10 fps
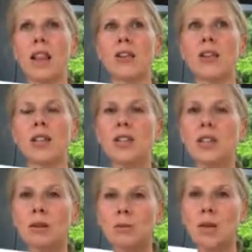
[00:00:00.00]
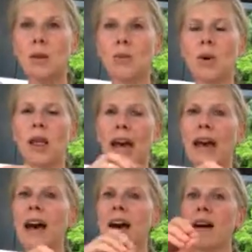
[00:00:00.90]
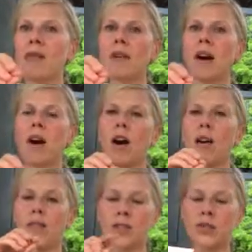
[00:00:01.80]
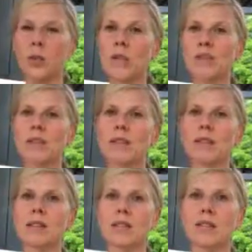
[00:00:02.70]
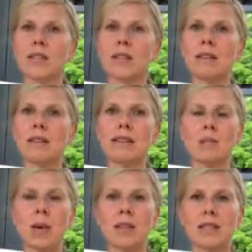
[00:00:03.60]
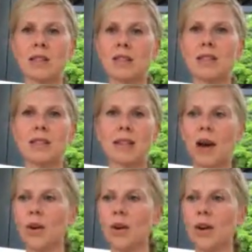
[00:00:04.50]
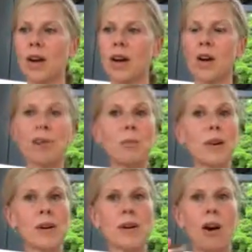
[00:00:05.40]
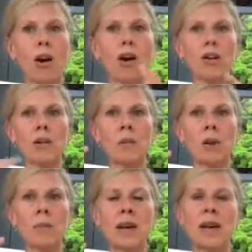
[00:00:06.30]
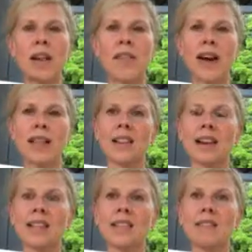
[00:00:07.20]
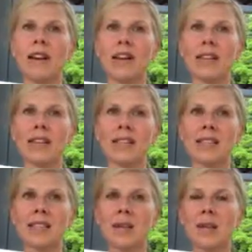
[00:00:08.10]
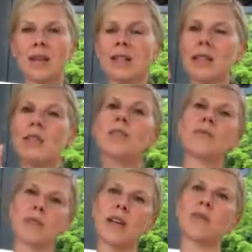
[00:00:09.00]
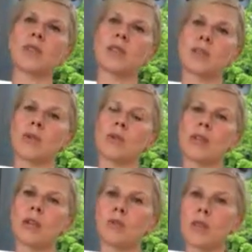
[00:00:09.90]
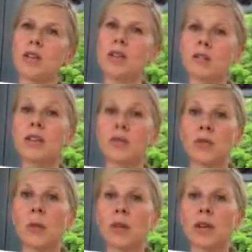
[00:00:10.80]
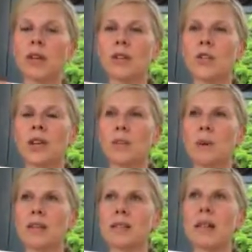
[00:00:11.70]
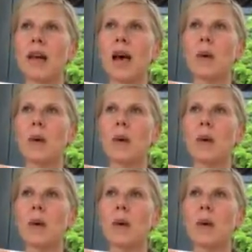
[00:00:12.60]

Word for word: traditional meal will have the sweet, the salty, the spicy, the sour, or the bitter all in one meal. And that the idea of that is it stimulates each flavor is associated with a different organ in Chinese medicine,